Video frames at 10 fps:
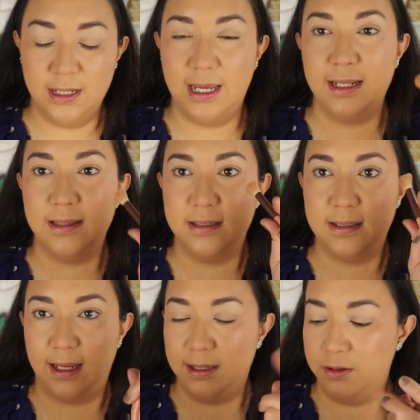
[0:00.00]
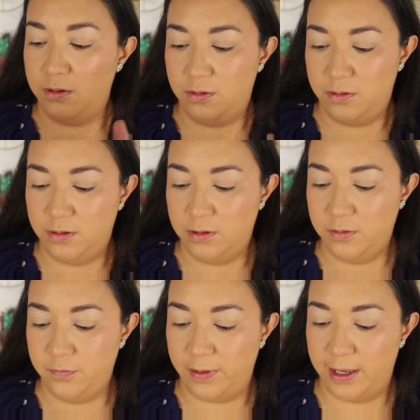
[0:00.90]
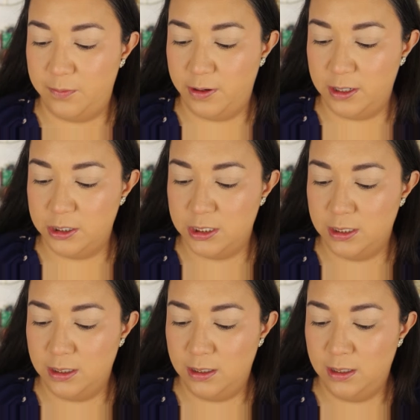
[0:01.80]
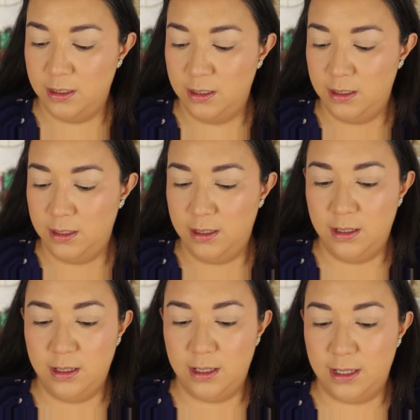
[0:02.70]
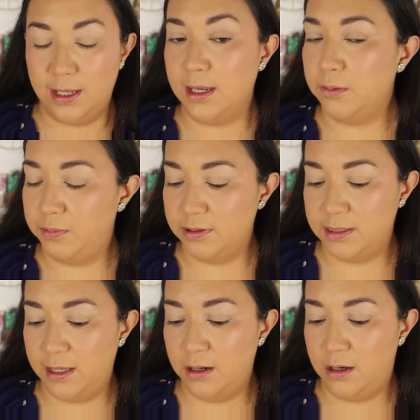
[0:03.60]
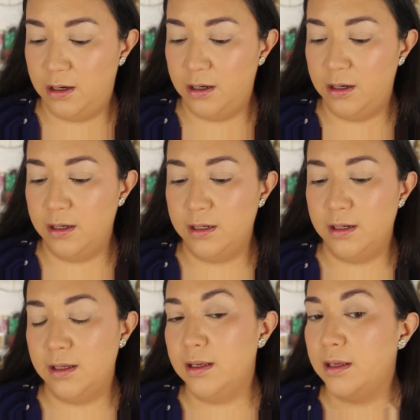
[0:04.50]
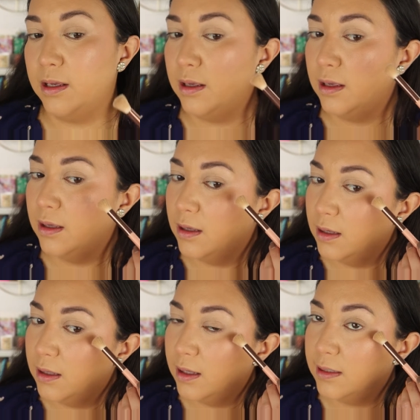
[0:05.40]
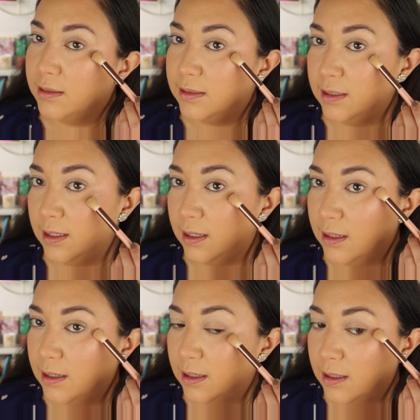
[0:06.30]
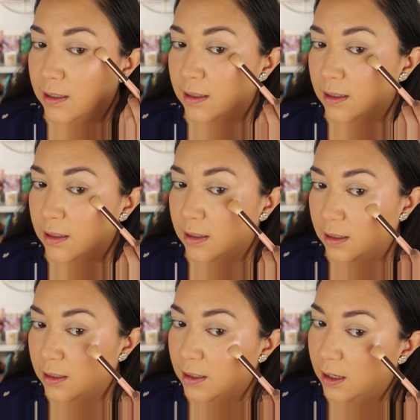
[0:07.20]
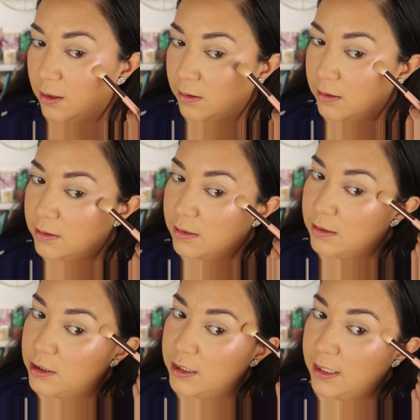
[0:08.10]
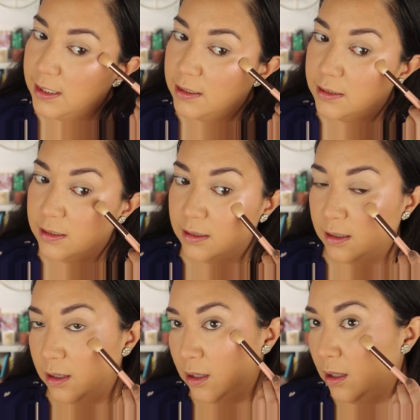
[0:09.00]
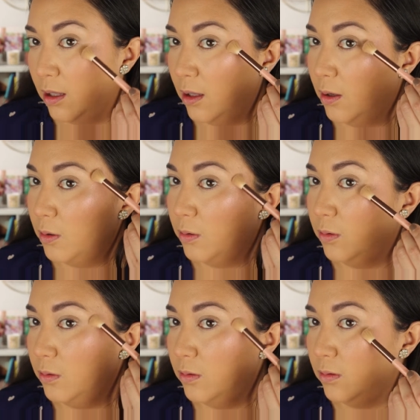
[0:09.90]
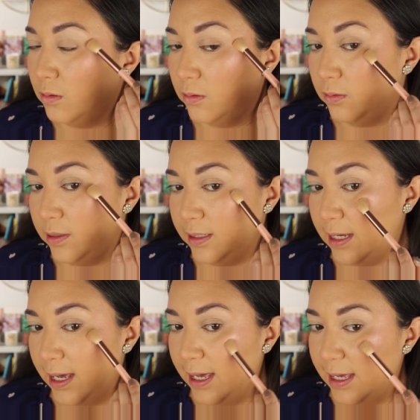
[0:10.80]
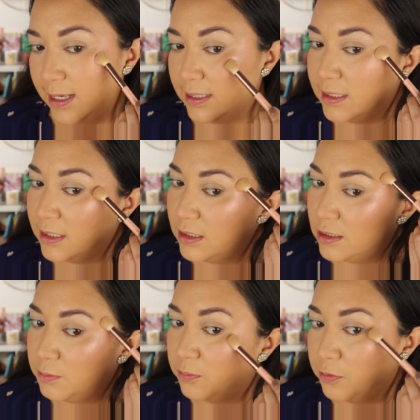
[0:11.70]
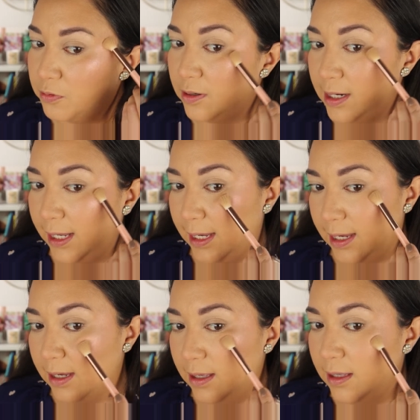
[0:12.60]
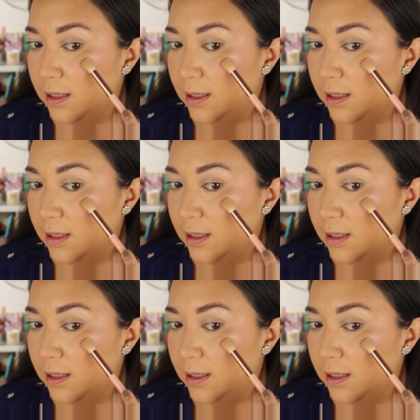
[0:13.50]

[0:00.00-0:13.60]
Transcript: gonna get this like little fan brush and put that on and see how it looks on the cheeks. Ooh, yes, this is pretty.